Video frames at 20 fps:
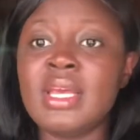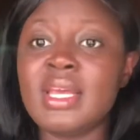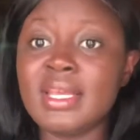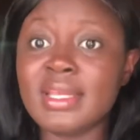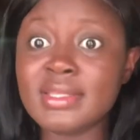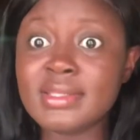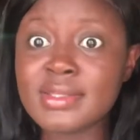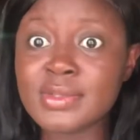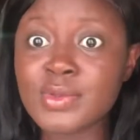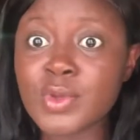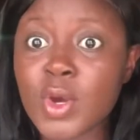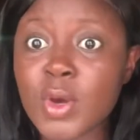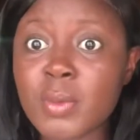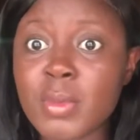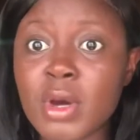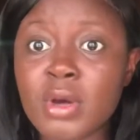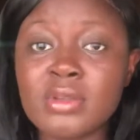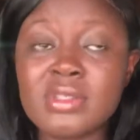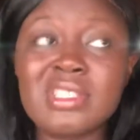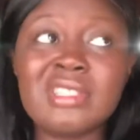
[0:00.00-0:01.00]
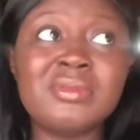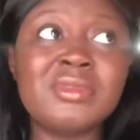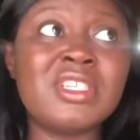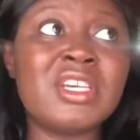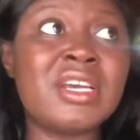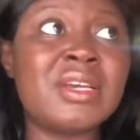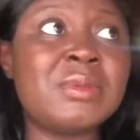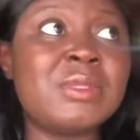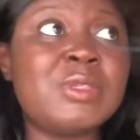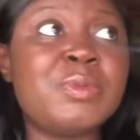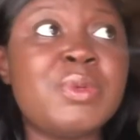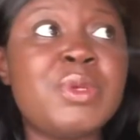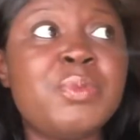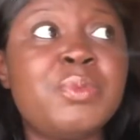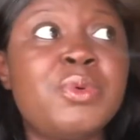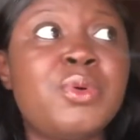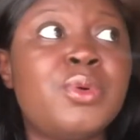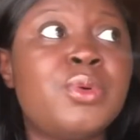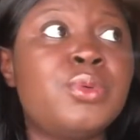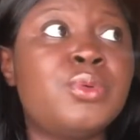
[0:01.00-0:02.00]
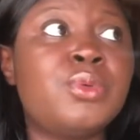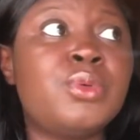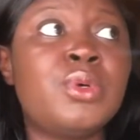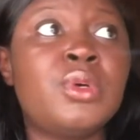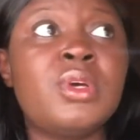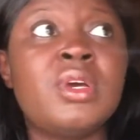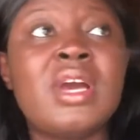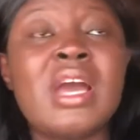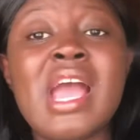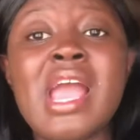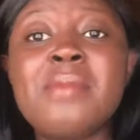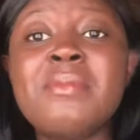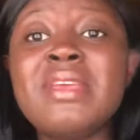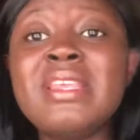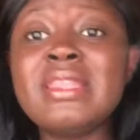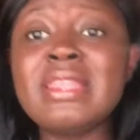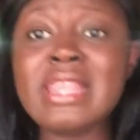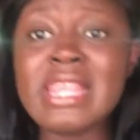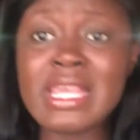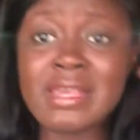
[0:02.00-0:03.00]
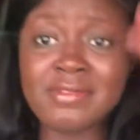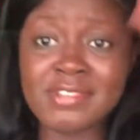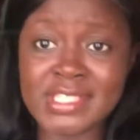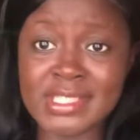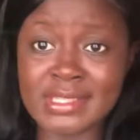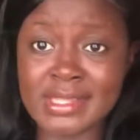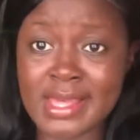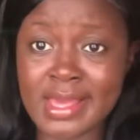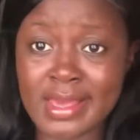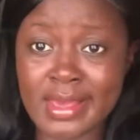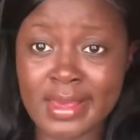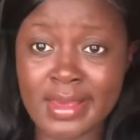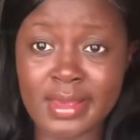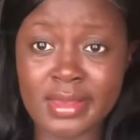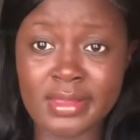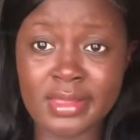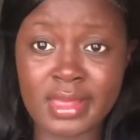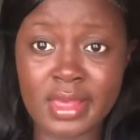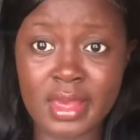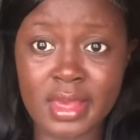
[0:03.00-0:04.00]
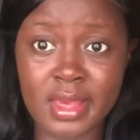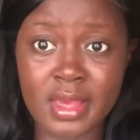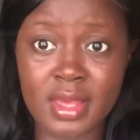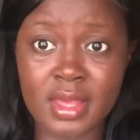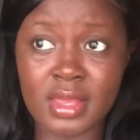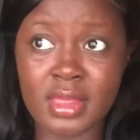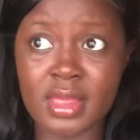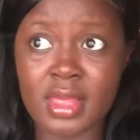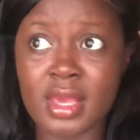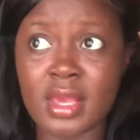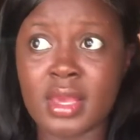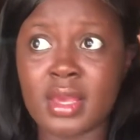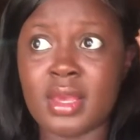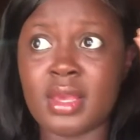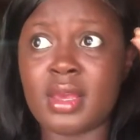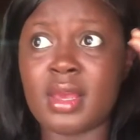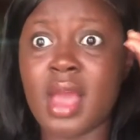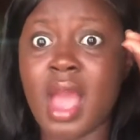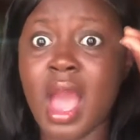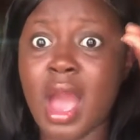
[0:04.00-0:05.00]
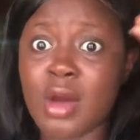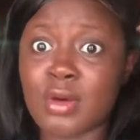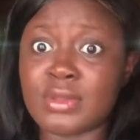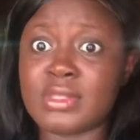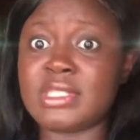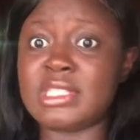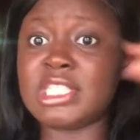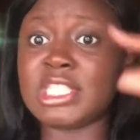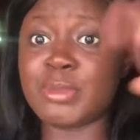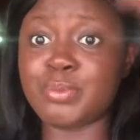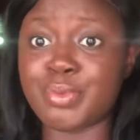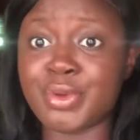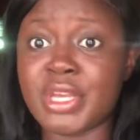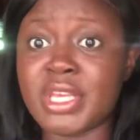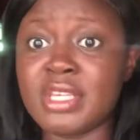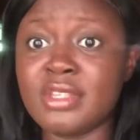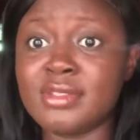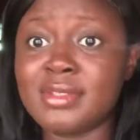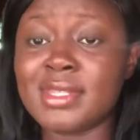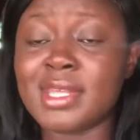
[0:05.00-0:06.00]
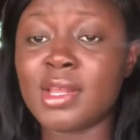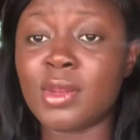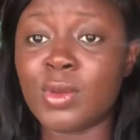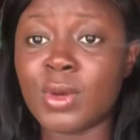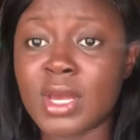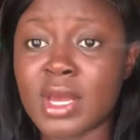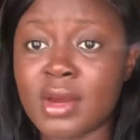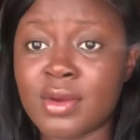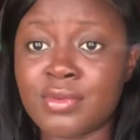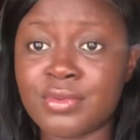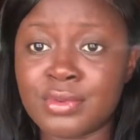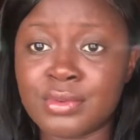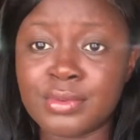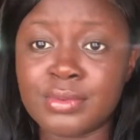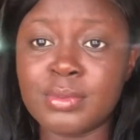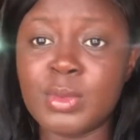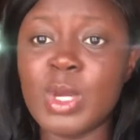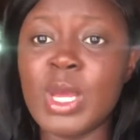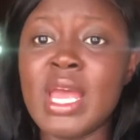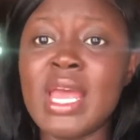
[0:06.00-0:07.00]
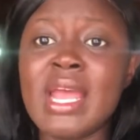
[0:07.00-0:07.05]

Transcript: It's normal. Sometimes thieves in the houses break into their locker room